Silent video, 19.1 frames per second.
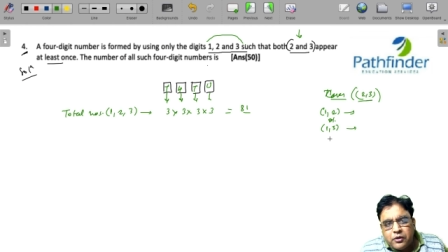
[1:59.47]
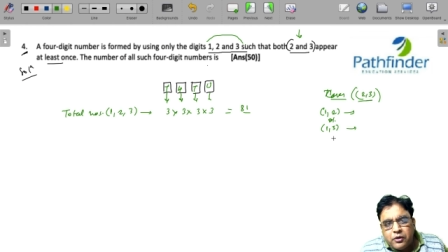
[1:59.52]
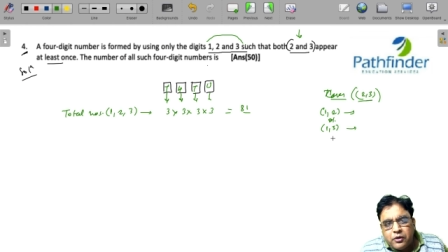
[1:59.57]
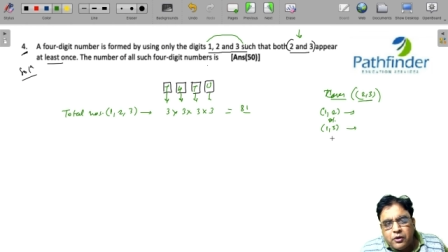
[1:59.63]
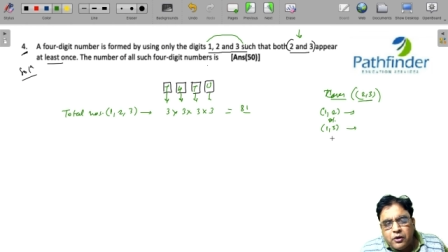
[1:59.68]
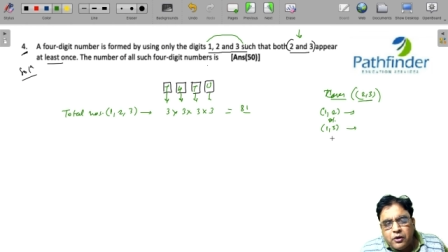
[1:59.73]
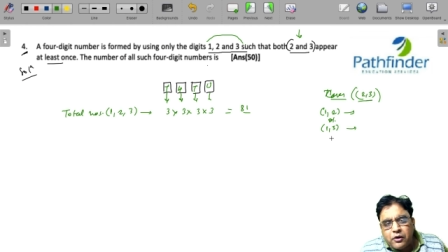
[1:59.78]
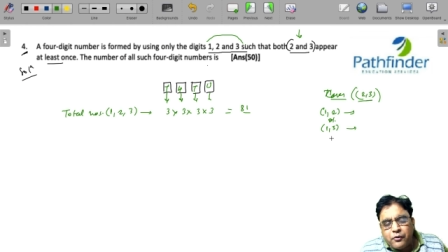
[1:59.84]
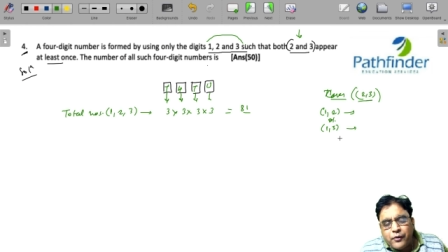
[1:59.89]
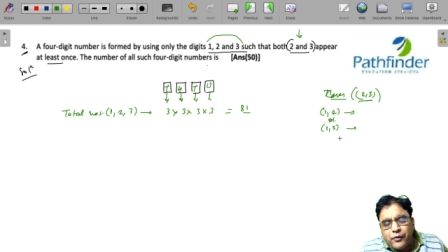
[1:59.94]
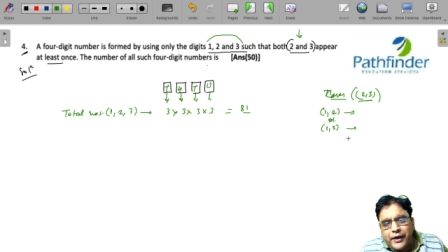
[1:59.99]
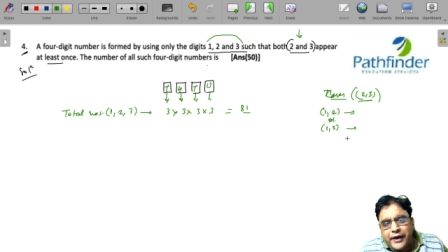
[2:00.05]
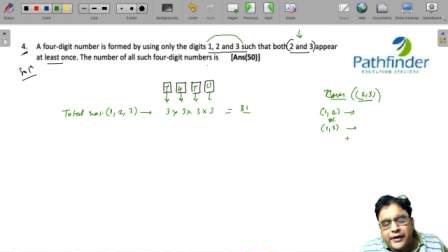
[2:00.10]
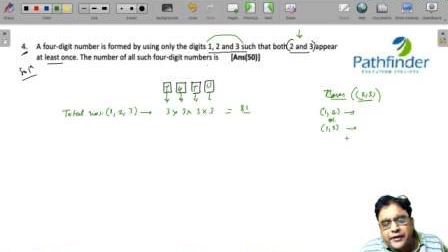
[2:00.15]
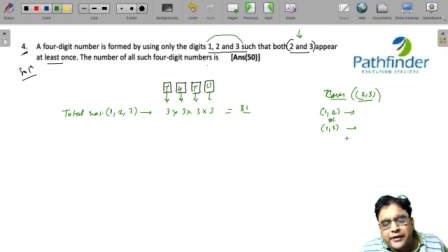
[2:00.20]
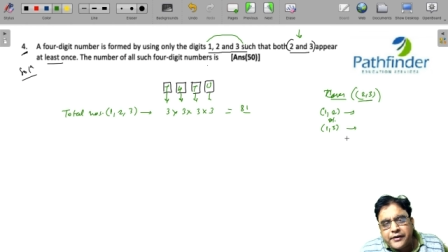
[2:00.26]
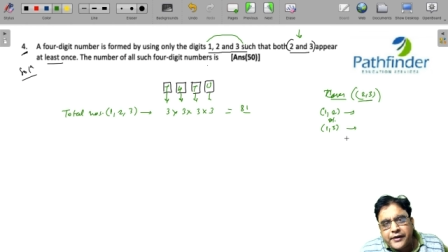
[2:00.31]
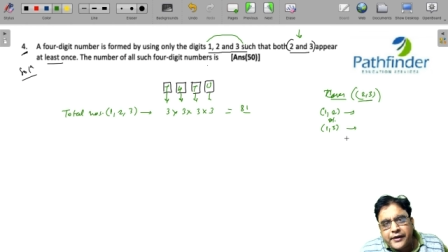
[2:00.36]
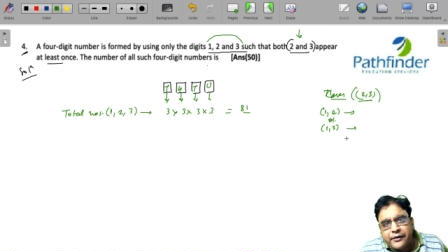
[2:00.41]
or 1 and
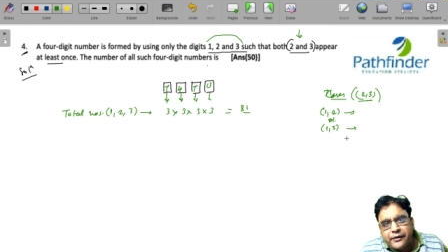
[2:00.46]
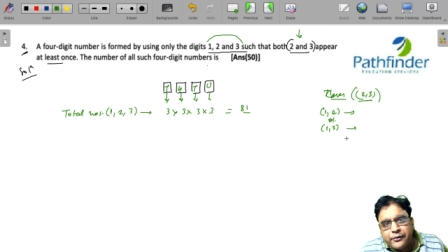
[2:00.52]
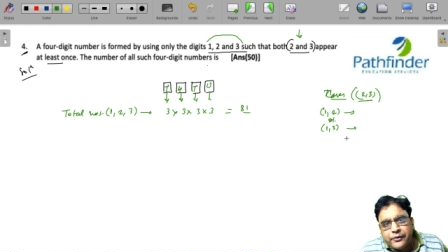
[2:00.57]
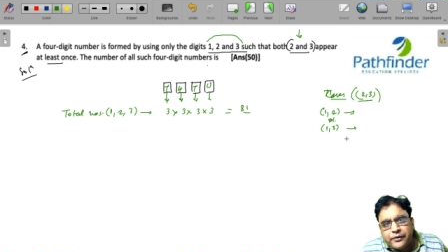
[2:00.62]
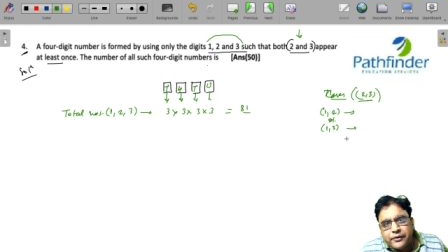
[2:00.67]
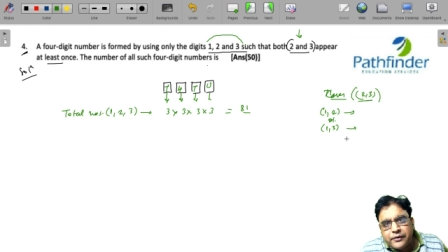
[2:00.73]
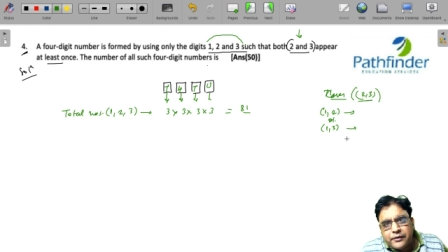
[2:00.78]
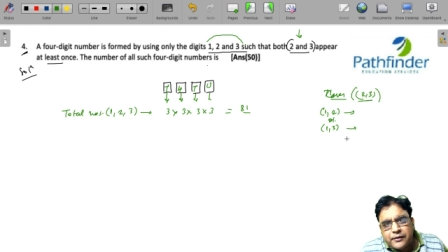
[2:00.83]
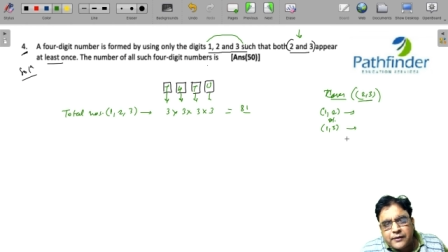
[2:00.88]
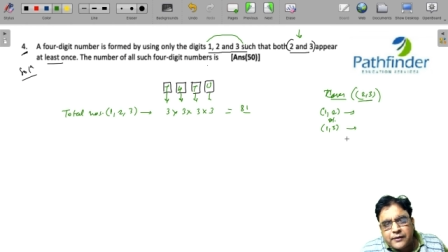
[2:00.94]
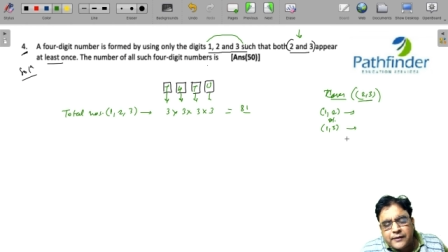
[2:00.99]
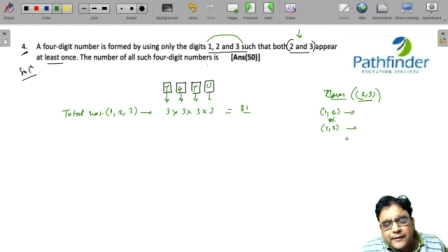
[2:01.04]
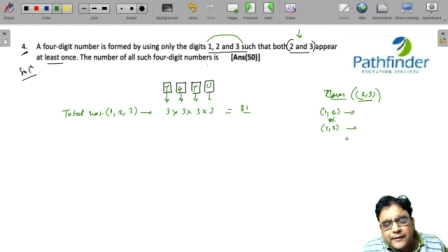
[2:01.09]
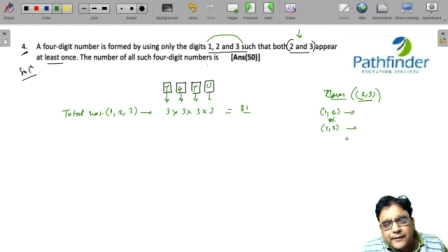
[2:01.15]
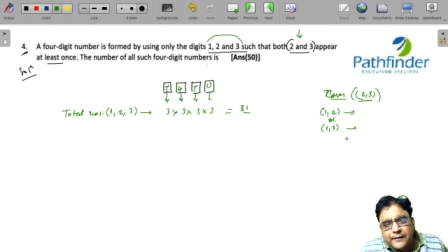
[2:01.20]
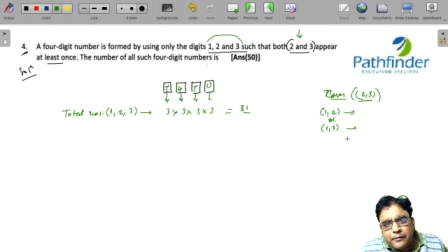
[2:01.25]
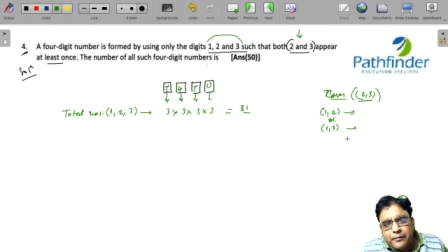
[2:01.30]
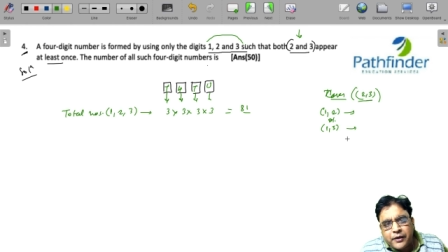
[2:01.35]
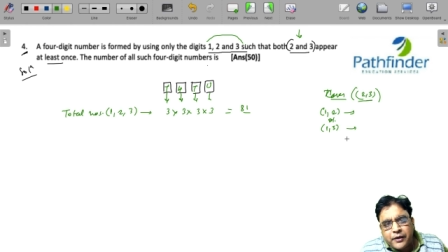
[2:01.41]
3 alone,
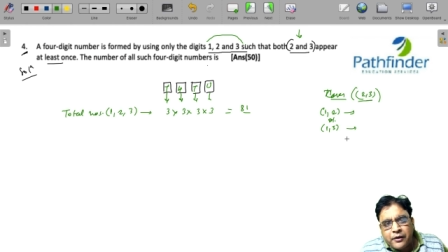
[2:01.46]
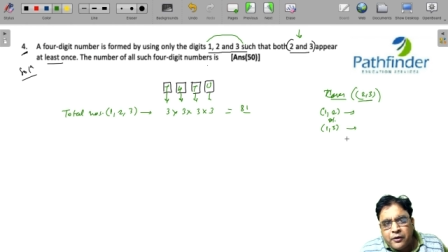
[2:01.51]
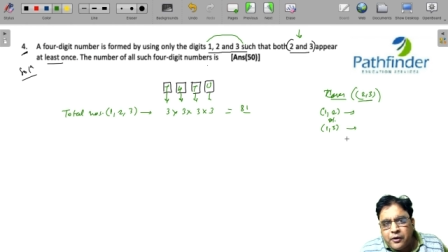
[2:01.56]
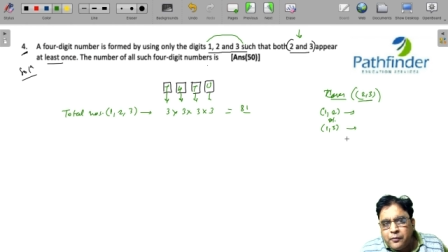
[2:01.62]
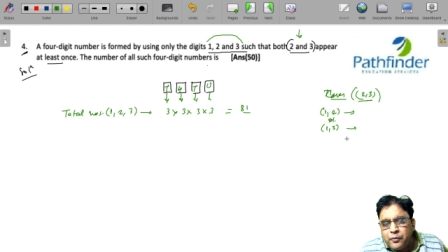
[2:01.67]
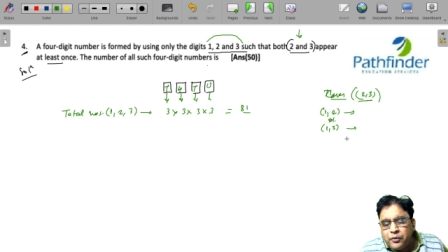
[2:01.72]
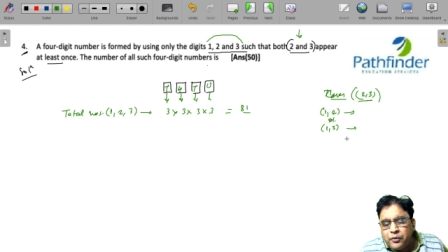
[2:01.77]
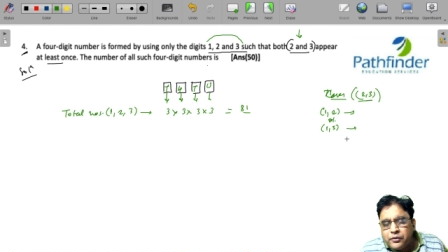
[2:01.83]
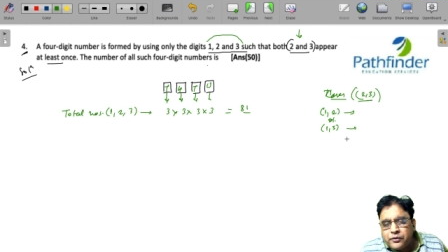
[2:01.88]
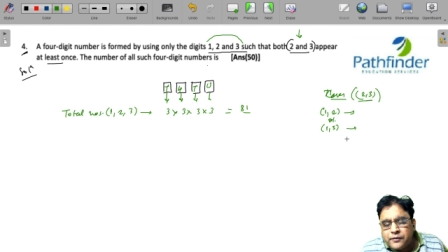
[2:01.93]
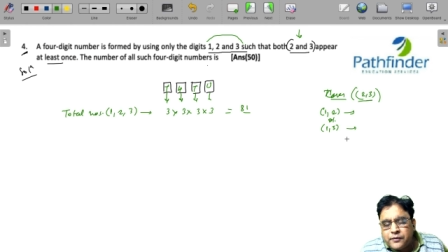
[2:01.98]
but not both.